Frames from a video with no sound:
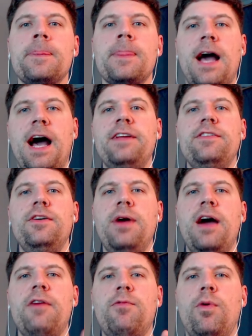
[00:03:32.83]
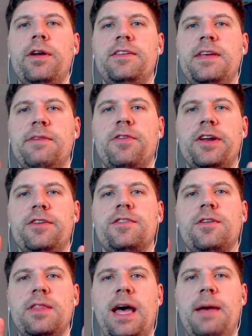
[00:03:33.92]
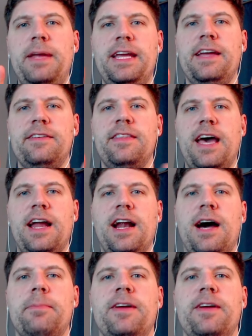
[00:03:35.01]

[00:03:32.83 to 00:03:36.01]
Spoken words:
I do have one tip for you. So let me get to that on my